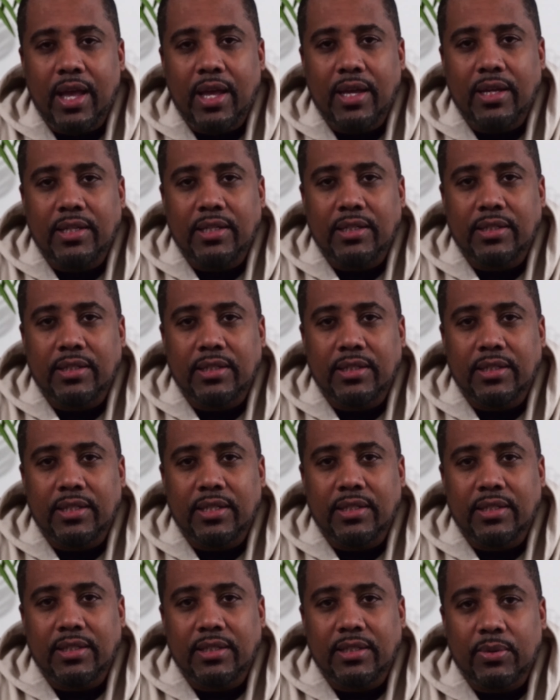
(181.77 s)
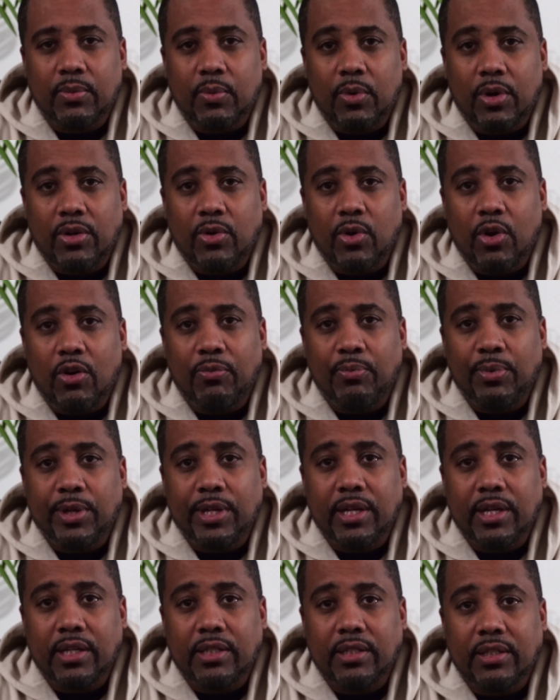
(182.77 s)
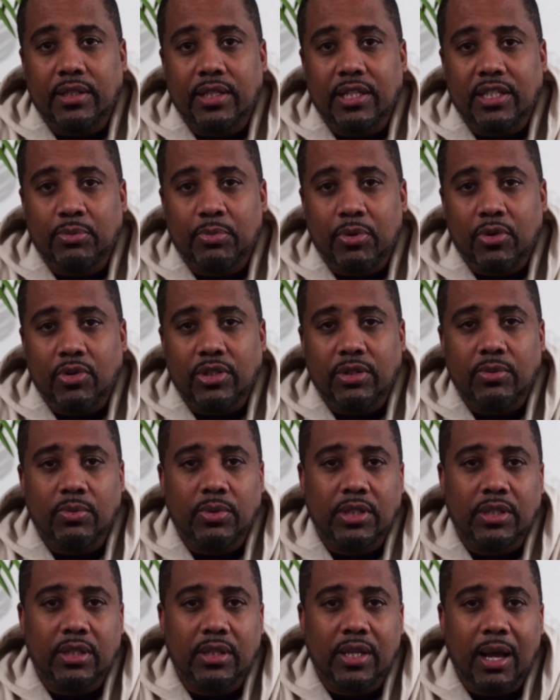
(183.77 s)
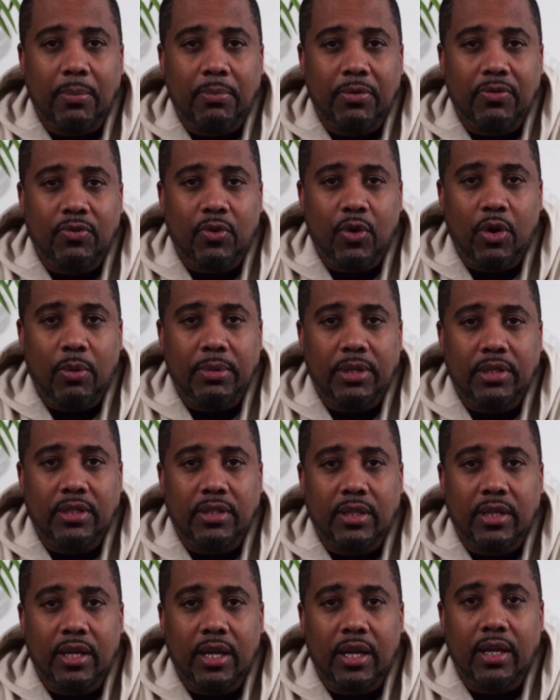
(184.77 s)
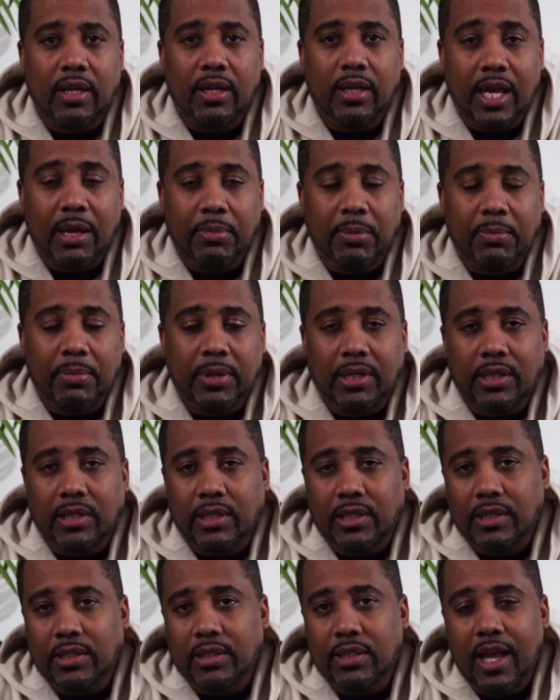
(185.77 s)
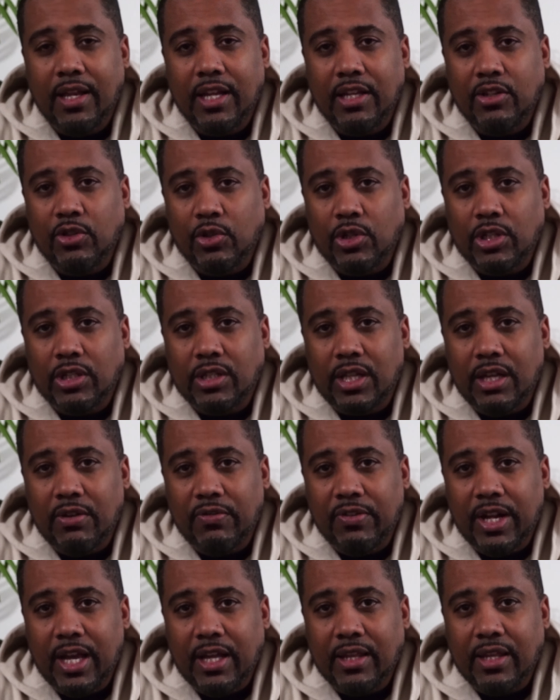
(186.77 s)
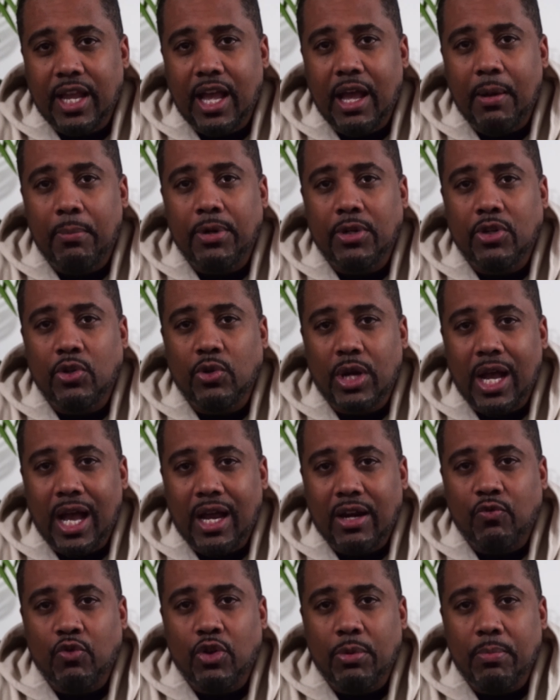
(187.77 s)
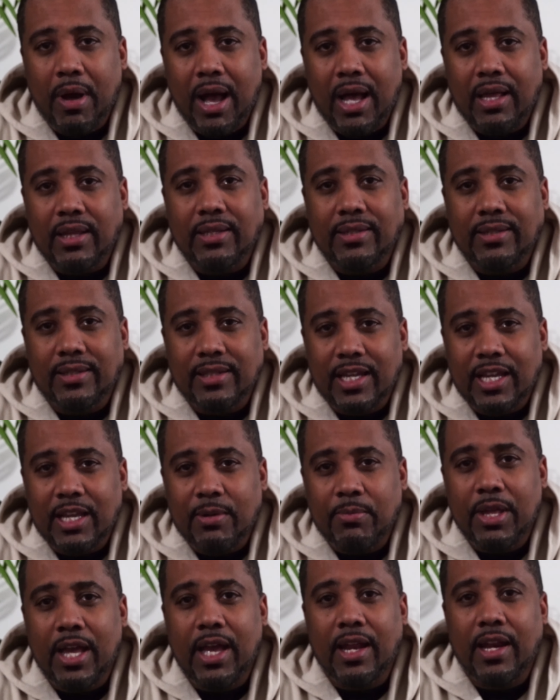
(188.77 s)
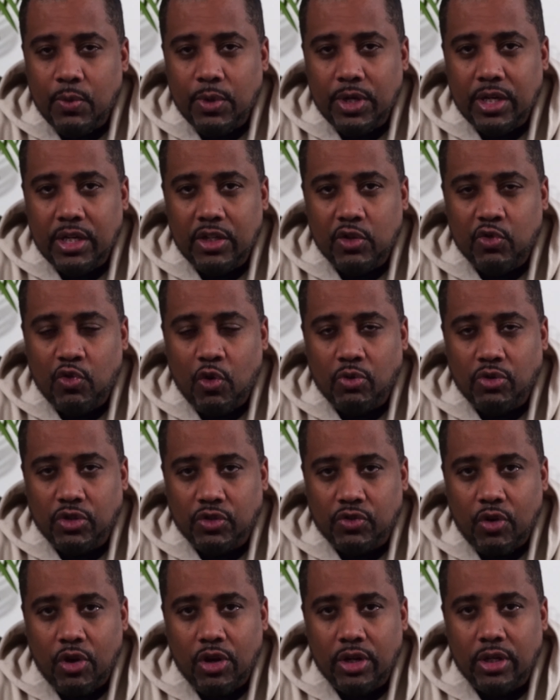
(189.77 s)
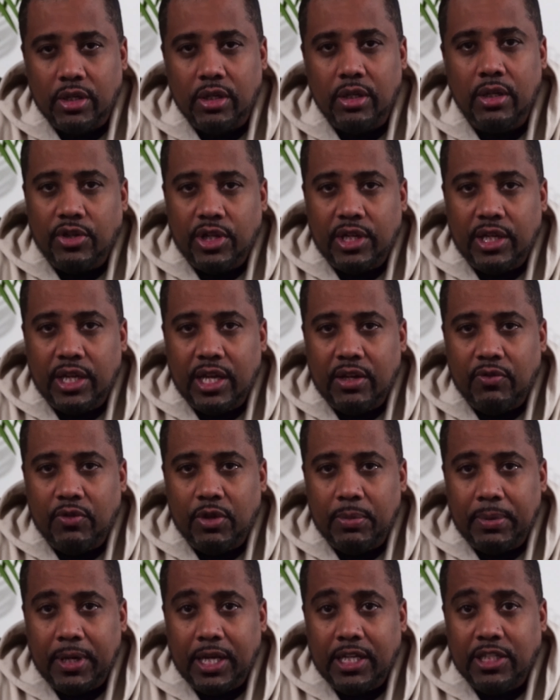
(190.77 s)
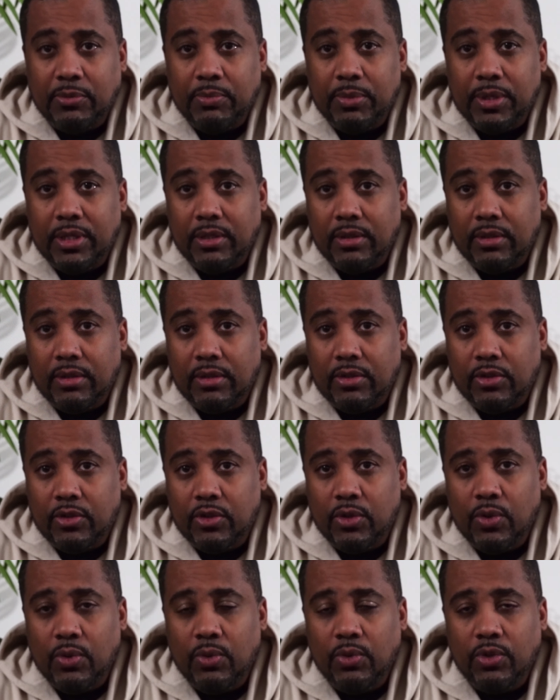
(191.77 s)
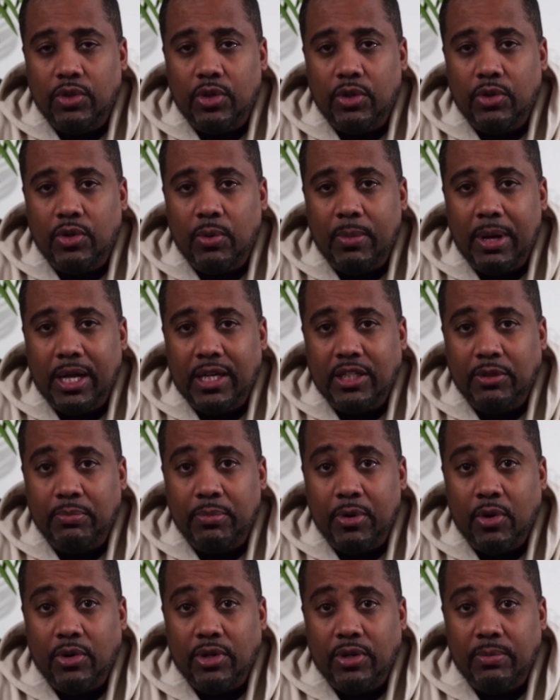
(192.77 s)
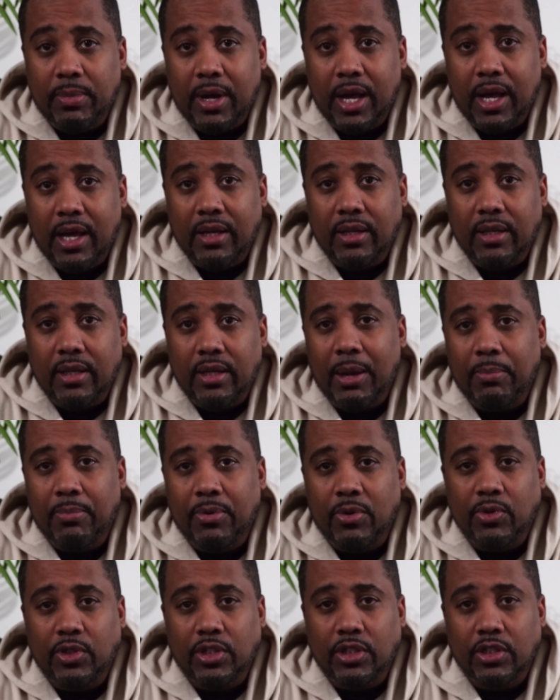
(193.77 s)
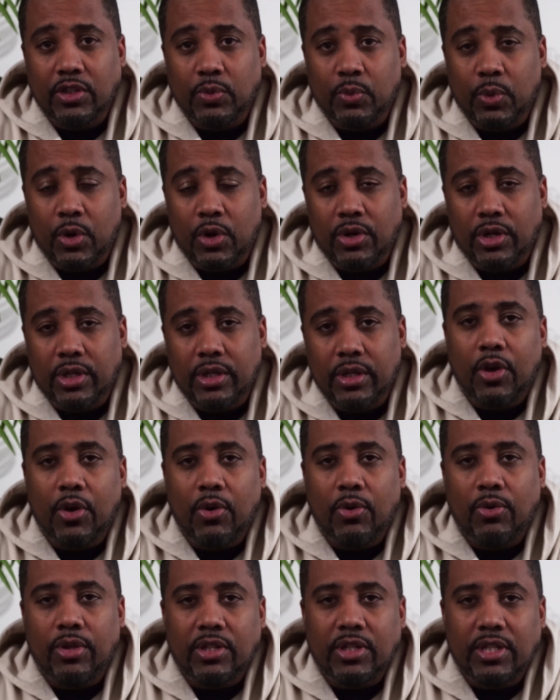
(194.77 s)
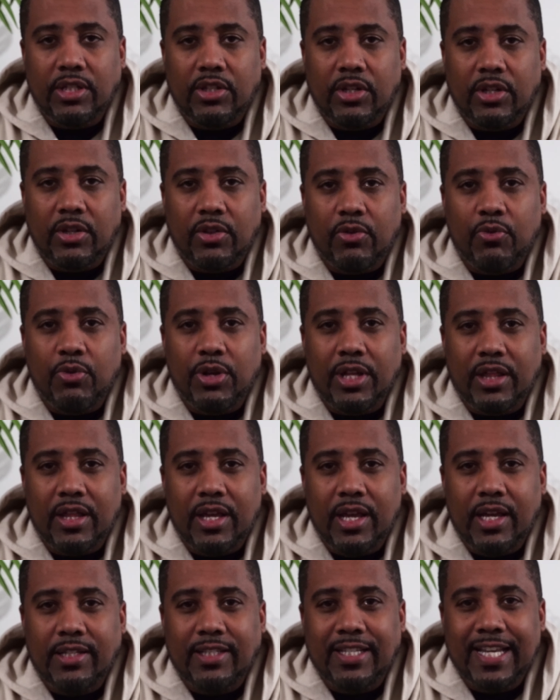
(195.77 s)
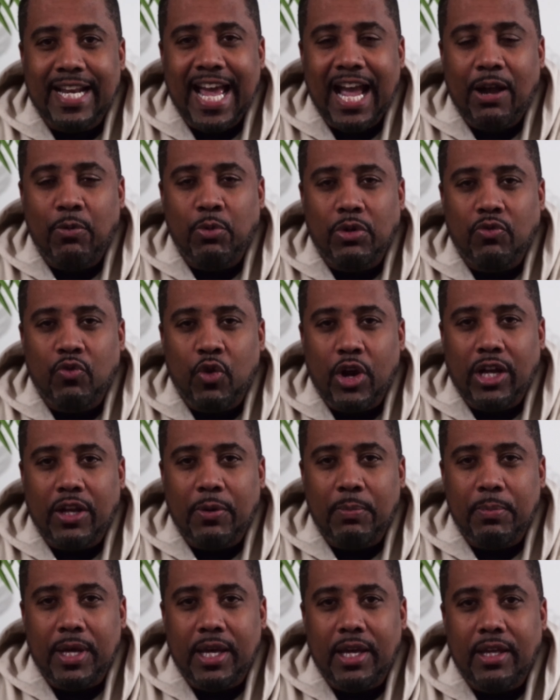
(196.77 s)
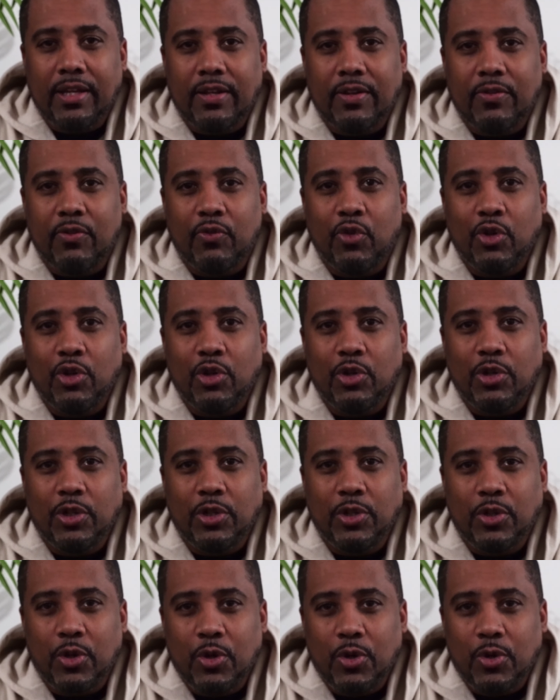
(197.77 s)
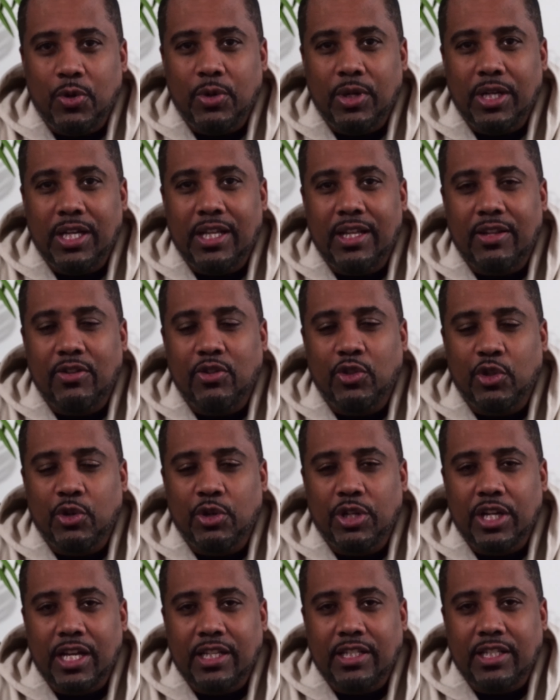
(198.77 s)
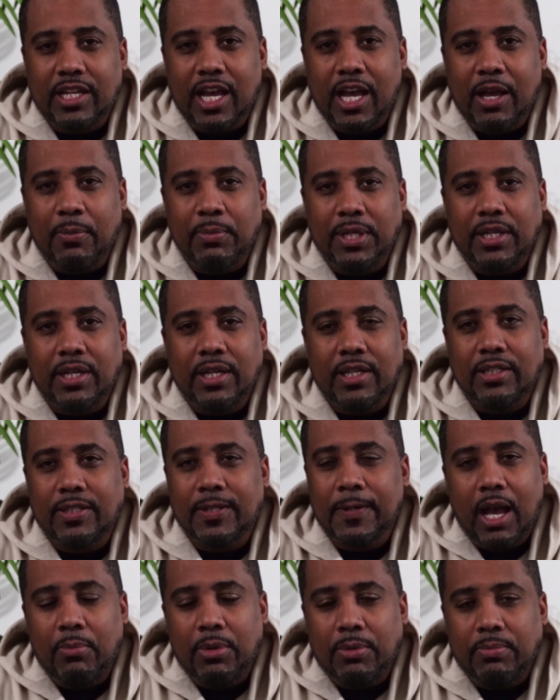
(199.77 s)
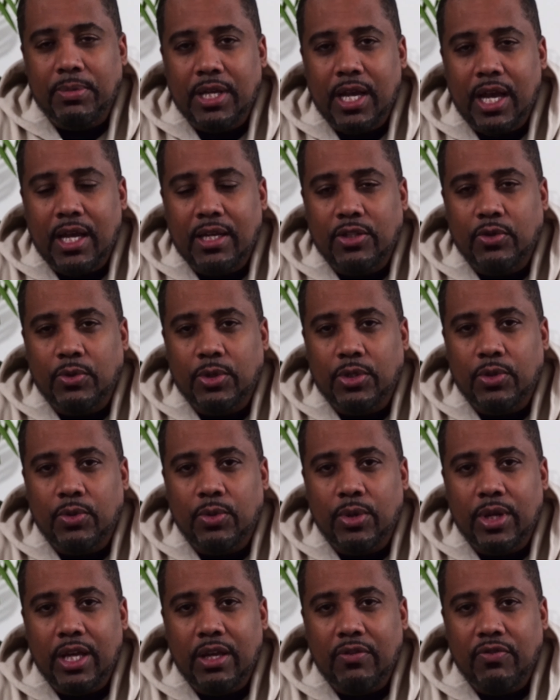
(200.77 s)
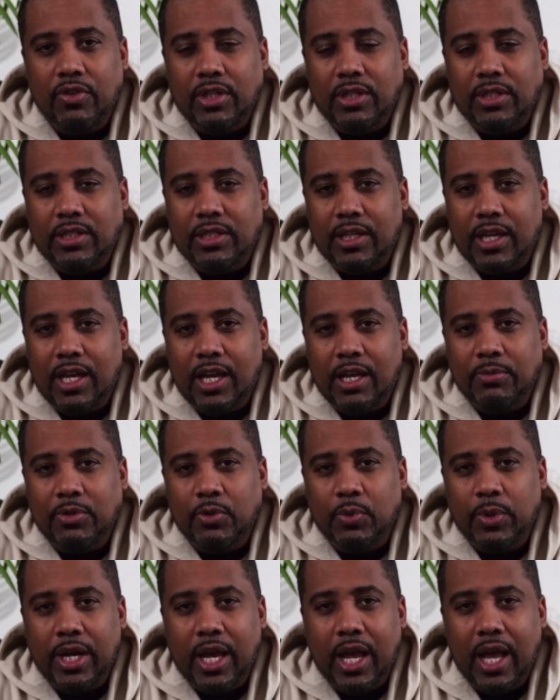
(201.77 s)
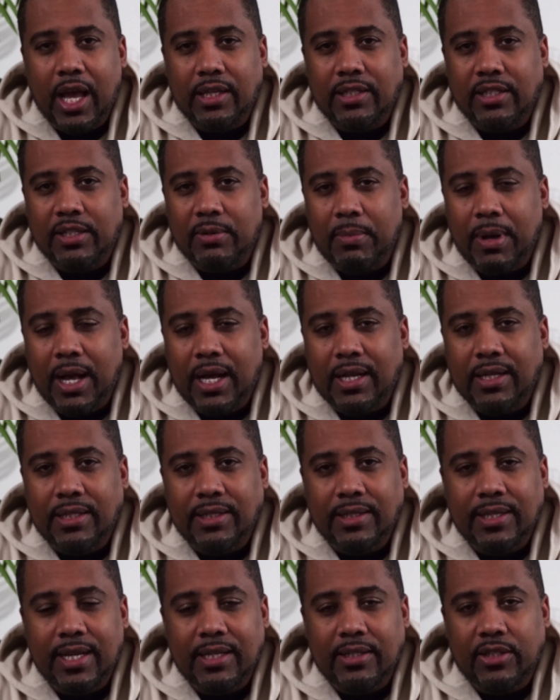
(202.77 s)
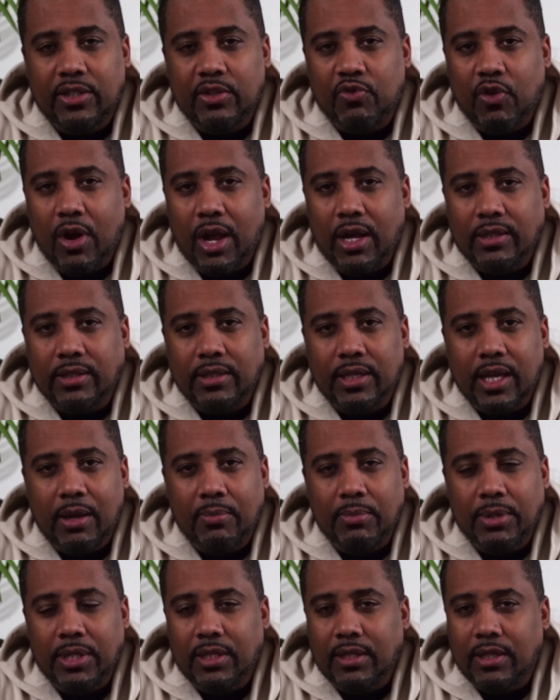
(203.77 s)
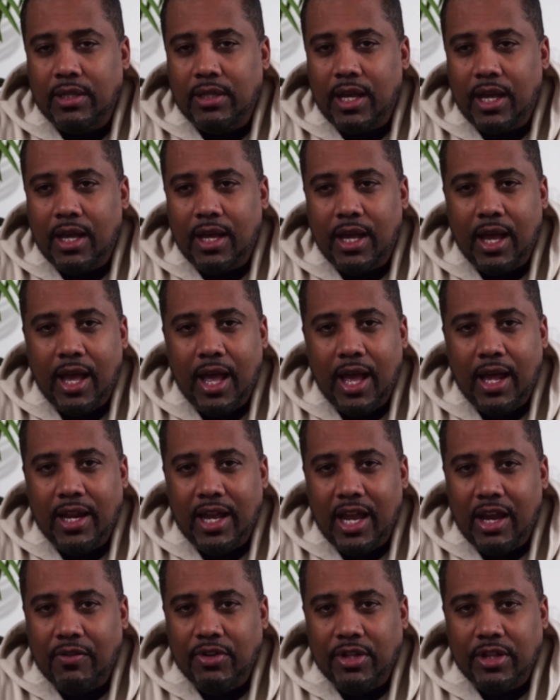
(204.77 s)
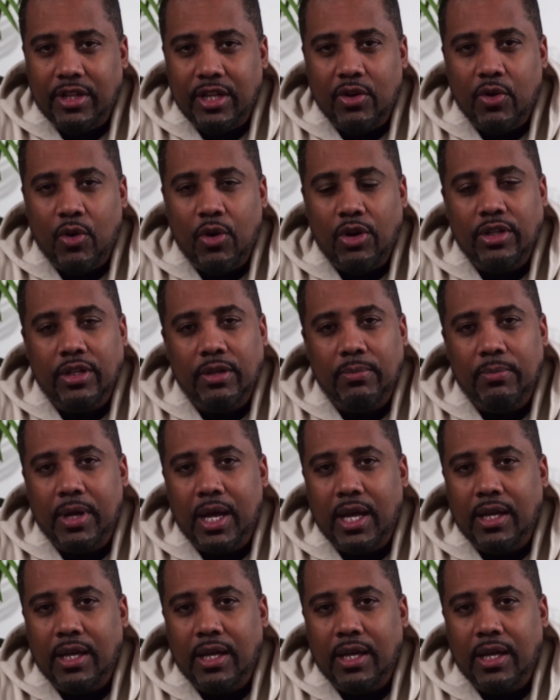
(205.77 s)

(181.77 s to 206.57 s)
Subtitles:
hey, listen, this is a one-off because this person was not performing to their capabilities. And then you just leave it at that. But you got to remind the team that we're going to grow stronger. You're going to get a replacement soon, so nobody's burdened by that person's work. So these are the 3 things that I would recommend for you to do during that time, because I'm going to be honest with you, even the times when I had somebody dead to rights, I mean, I had everything on them.